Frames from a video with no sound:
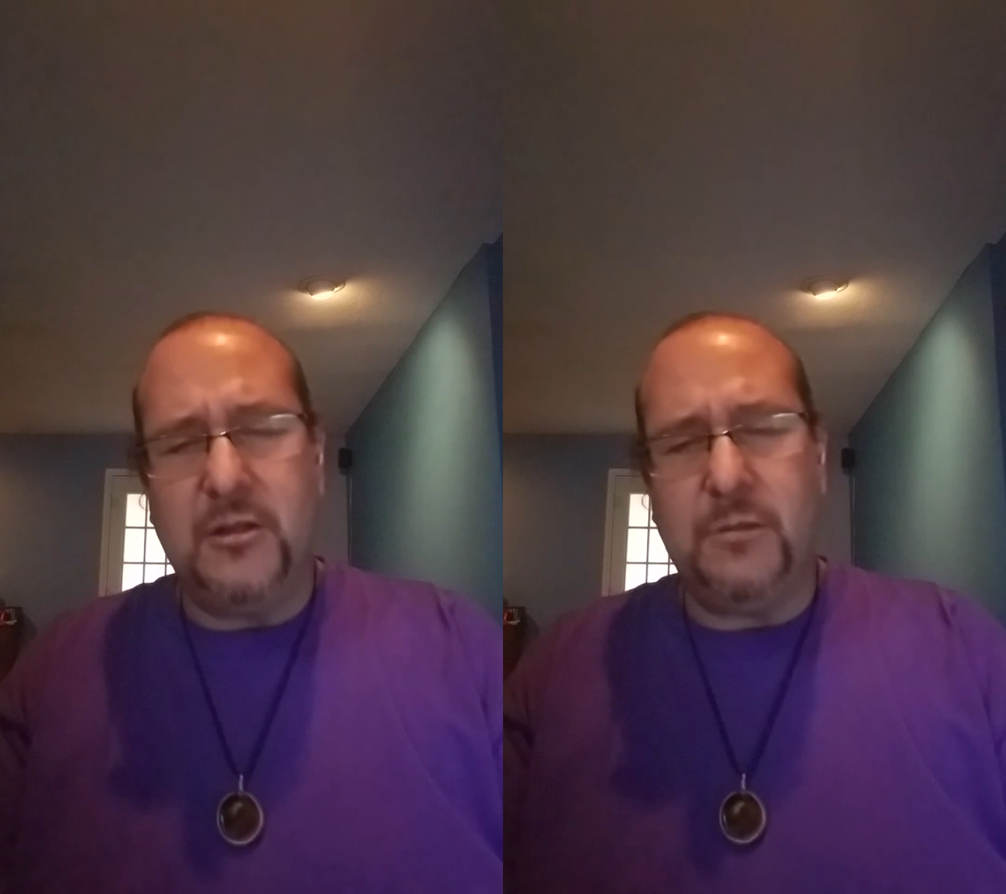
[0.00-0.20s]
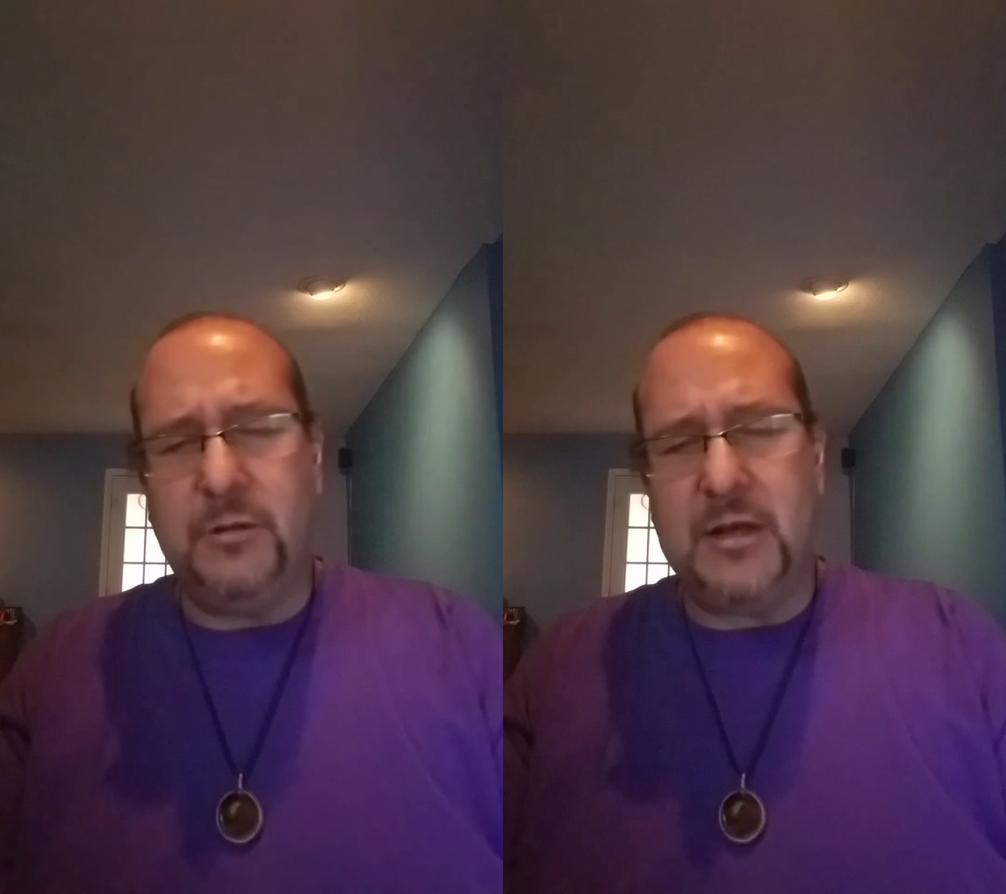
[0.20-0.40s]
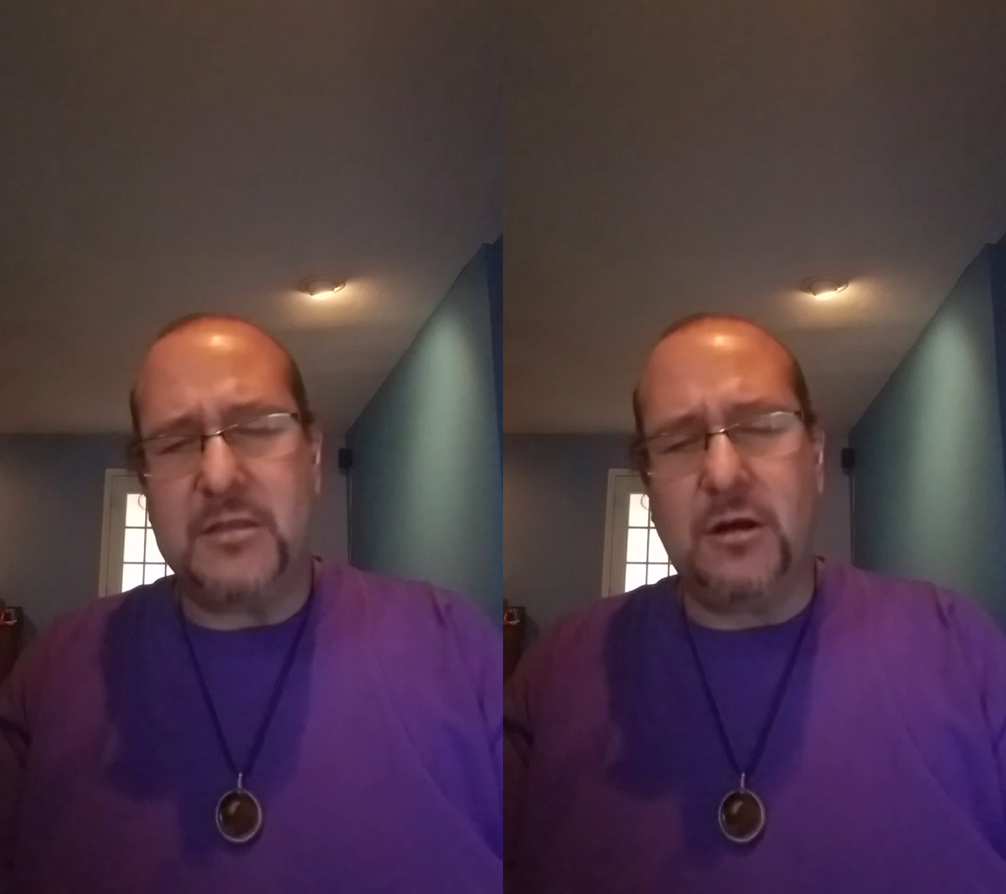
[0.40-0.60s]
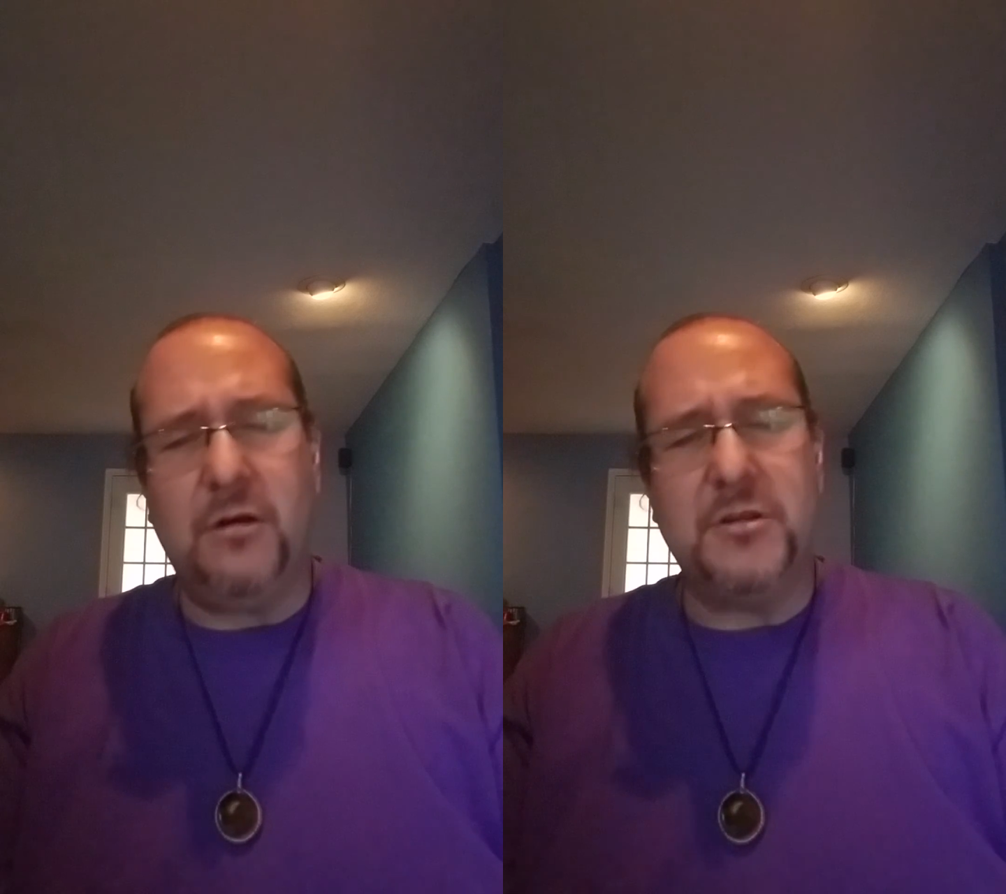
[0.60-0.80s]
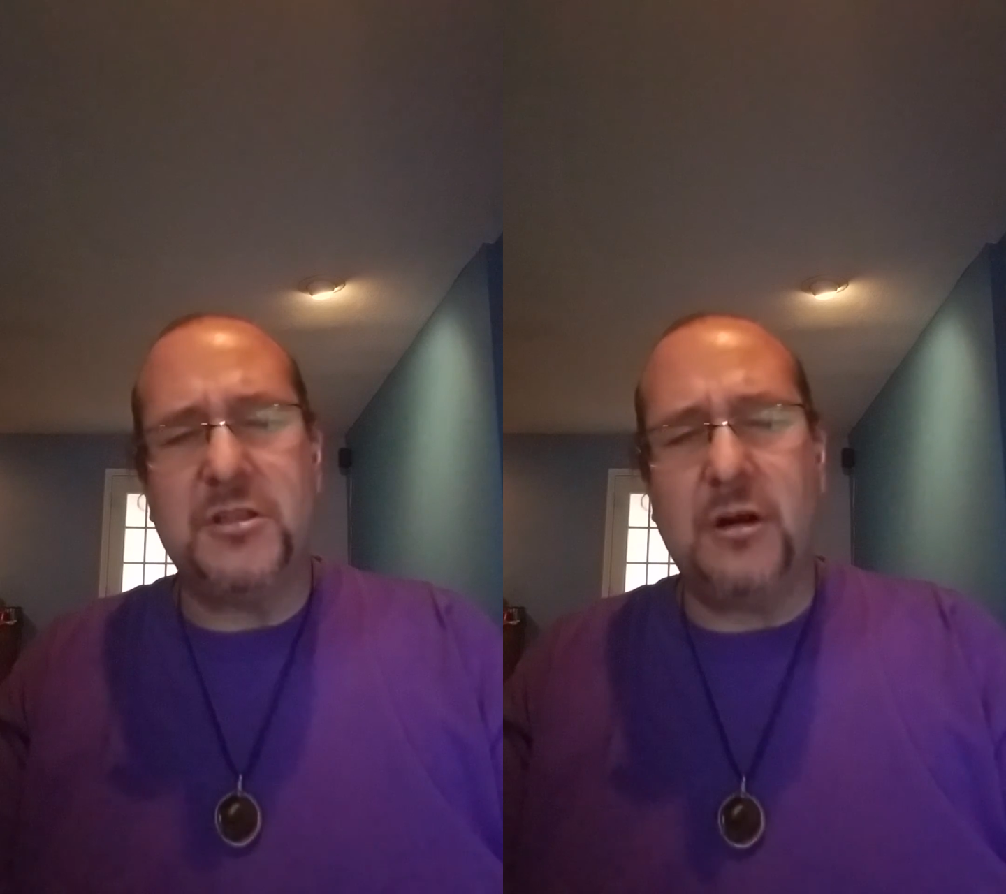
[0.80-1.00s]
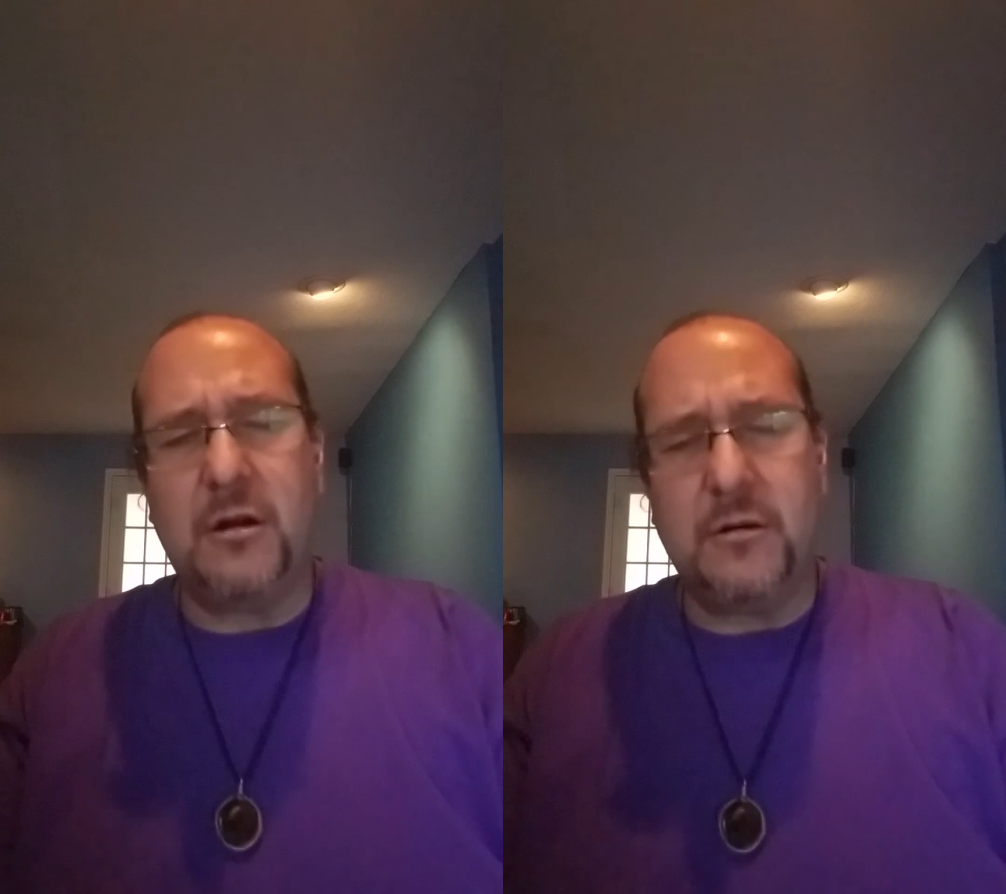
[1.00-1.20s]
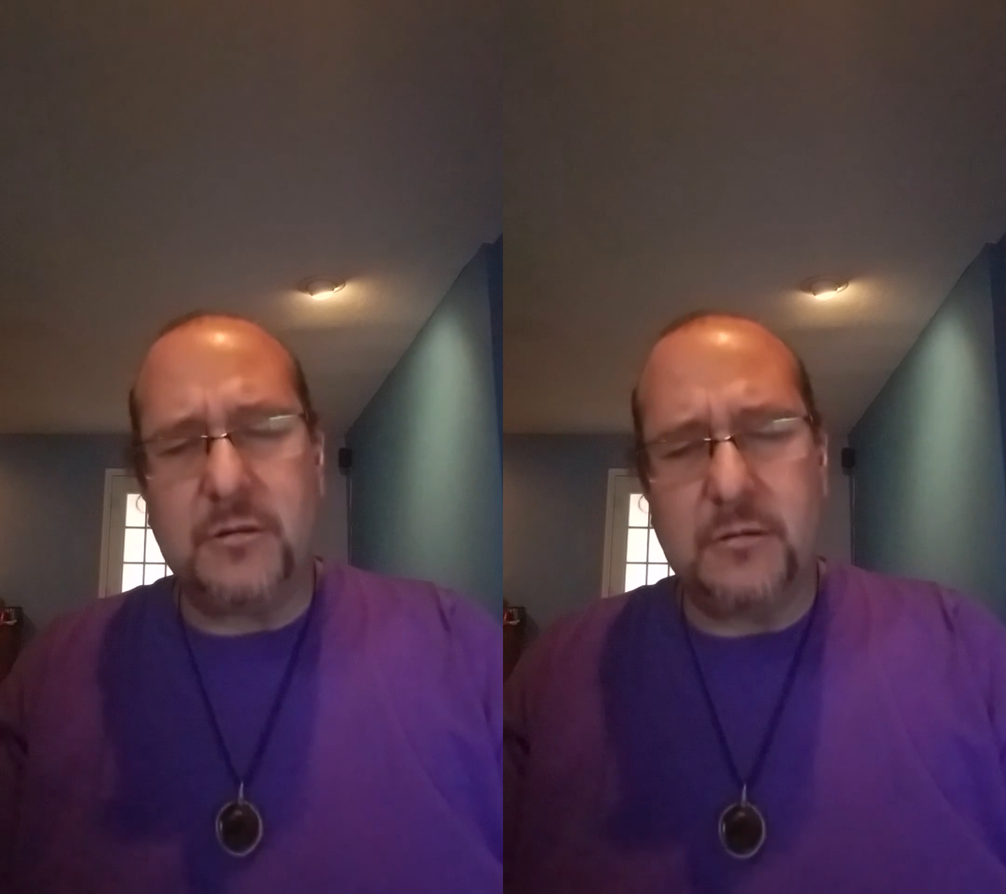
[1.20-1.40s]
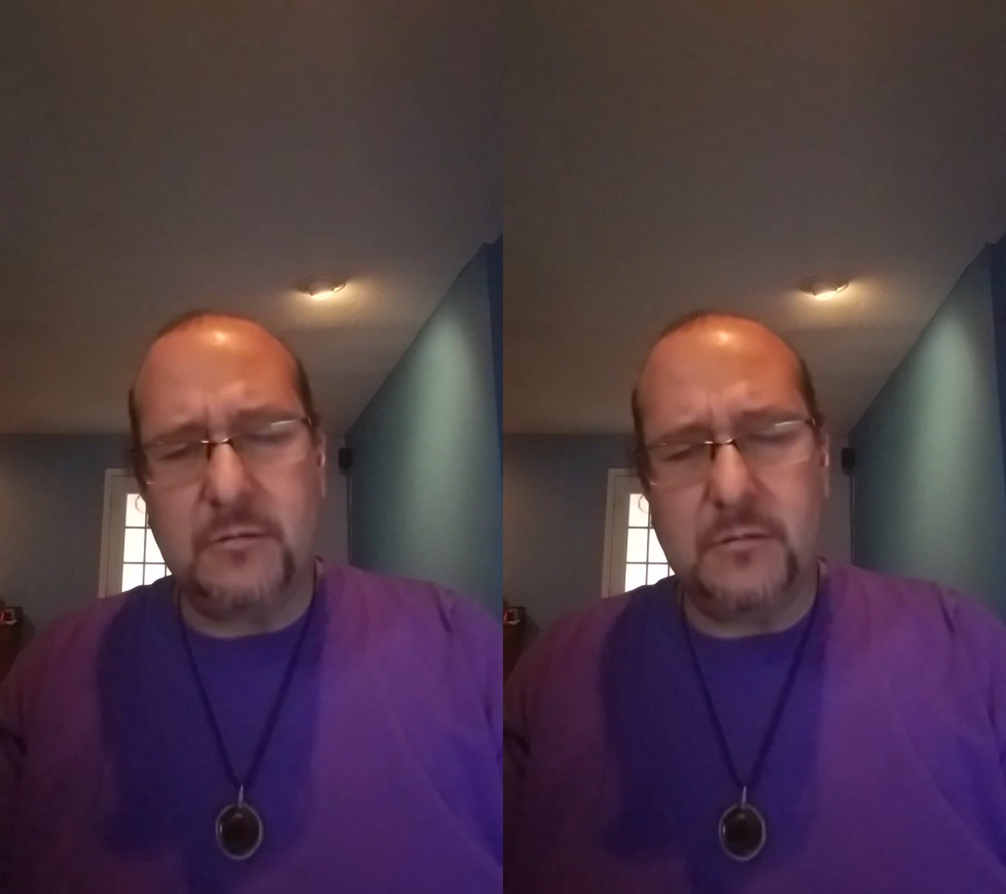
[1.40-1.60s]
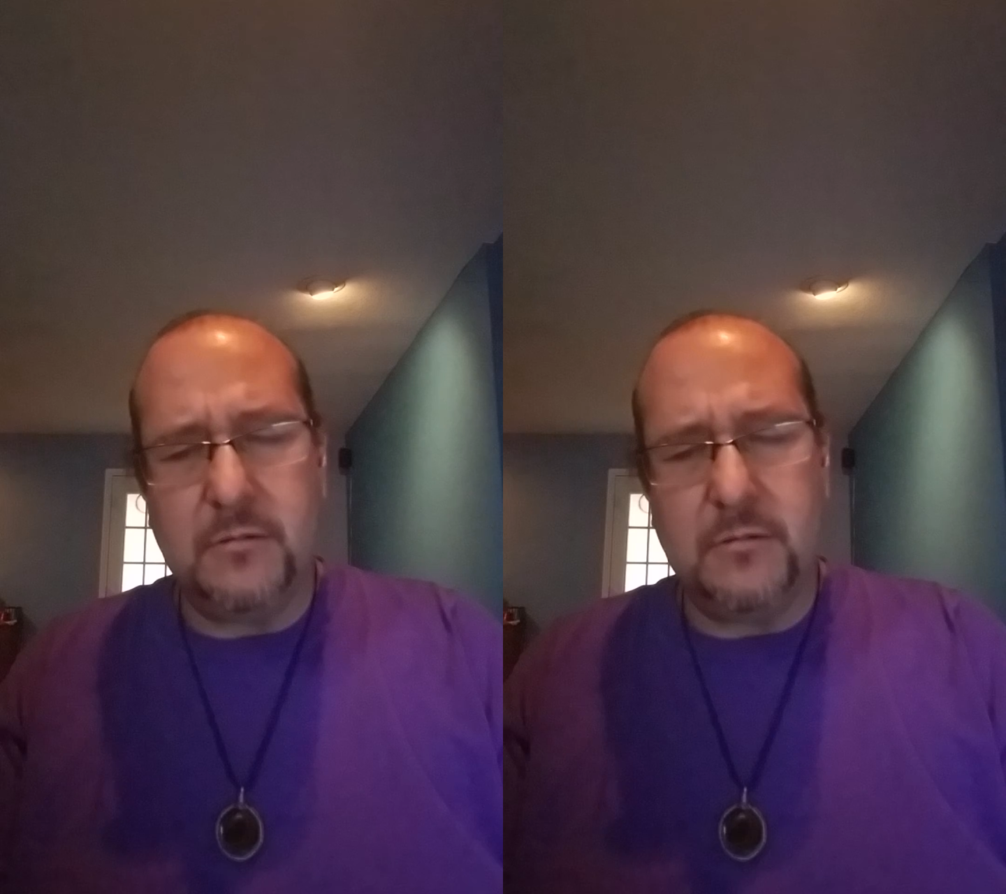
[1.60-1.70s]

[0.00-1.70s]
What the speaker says: to bless all the stars,